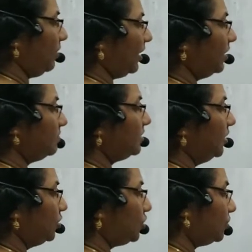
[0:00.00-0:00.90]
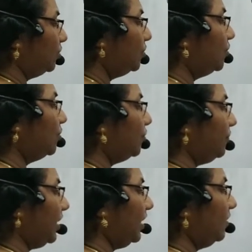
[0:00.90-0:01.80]
becomes 2
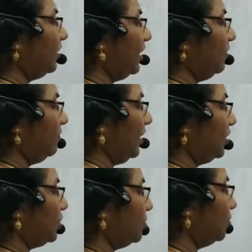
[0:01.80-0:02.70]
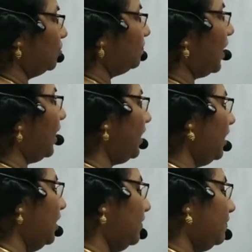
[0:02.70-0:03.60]
V1, V2 by
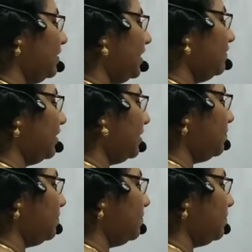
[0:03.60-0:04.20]
V1